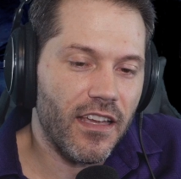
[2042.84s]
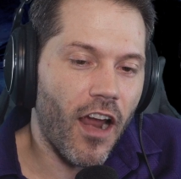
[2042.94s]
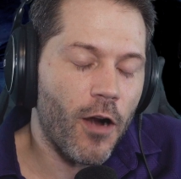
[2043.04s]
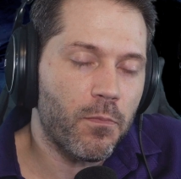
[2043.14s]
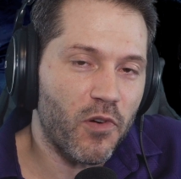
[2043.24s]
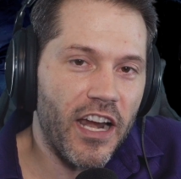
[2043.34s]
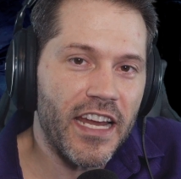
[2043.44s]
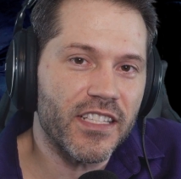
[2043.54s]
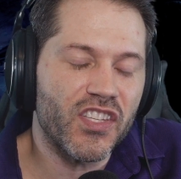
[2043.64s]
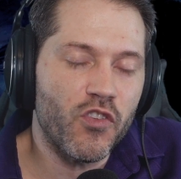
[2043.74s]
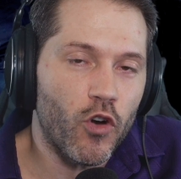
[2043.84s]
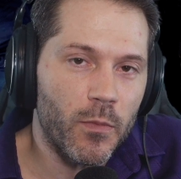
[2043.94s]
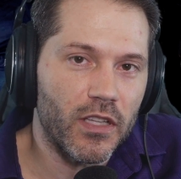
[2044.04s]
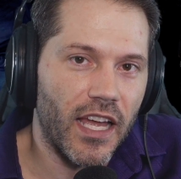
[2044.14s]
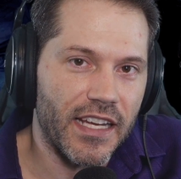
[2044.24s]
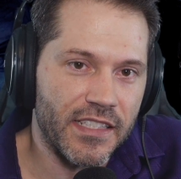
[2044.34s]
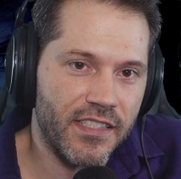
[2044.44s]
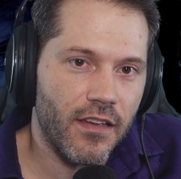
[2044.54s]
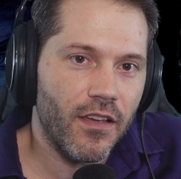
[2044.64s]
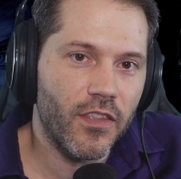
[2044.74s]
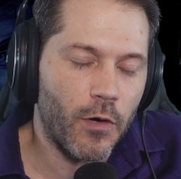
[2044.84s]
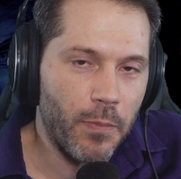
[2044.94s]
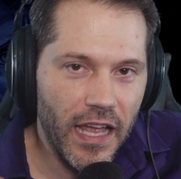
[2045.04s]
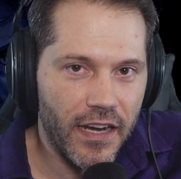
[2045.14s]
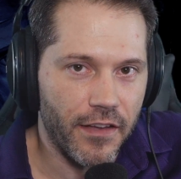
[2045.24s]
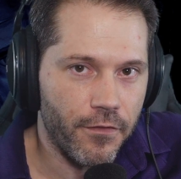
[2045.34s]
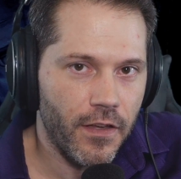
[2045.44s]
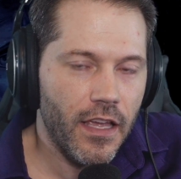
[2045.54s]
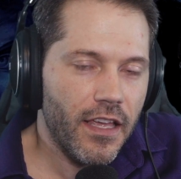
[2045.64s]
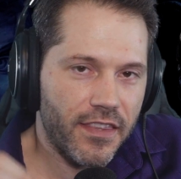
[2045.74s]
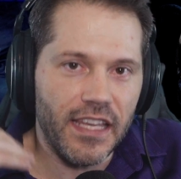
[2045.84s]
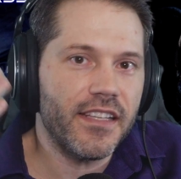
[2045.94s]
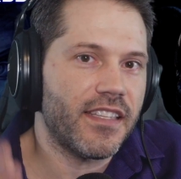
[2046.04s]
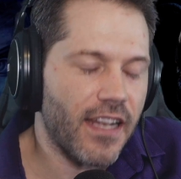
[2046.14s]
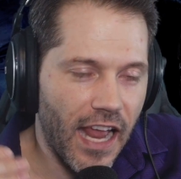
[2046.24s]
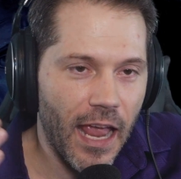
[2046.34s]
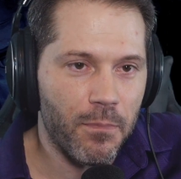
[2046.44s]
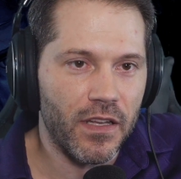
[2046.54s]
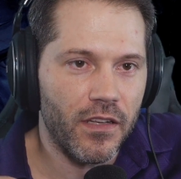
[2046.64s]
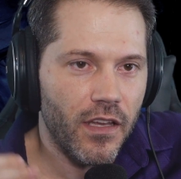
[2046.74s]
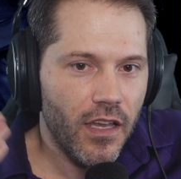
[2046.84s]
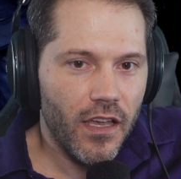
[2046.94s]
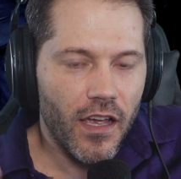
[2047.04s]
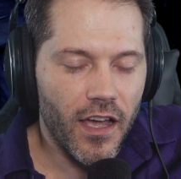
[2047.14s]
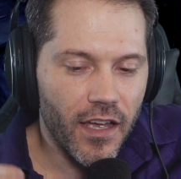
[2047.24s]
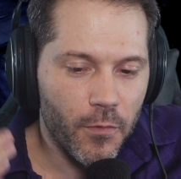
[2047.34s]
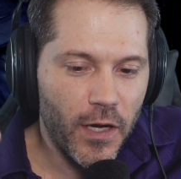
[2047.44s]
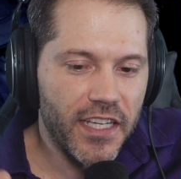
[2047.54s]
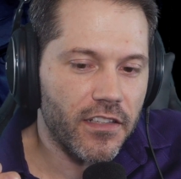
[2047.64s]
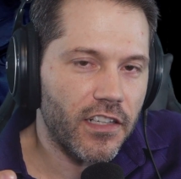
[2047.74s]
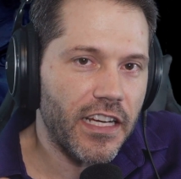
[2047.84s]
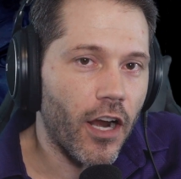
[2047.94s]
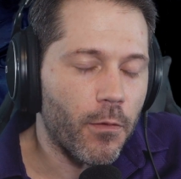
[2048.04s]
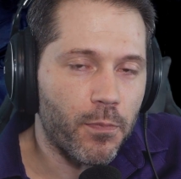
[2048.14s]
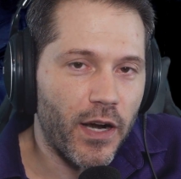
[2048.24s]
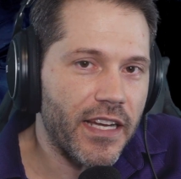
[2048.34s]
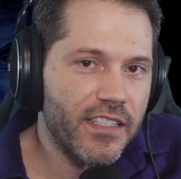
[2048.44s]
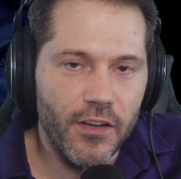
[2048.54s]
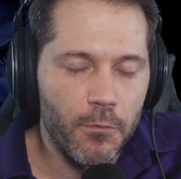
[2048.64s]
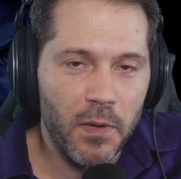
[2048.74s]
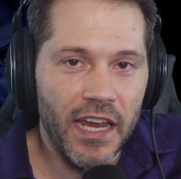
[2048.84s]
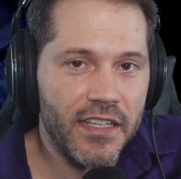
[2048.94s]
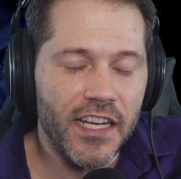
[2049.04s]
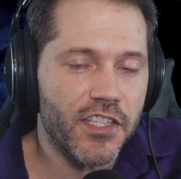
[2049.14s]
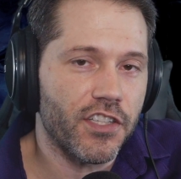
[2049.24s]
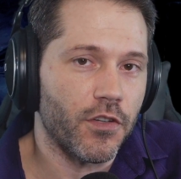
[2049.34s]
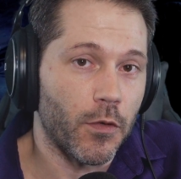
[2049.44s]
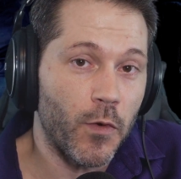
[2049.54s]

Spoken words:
Our brains normalize the repetitive. Things that happen regularly, our brains don't pay attention to it.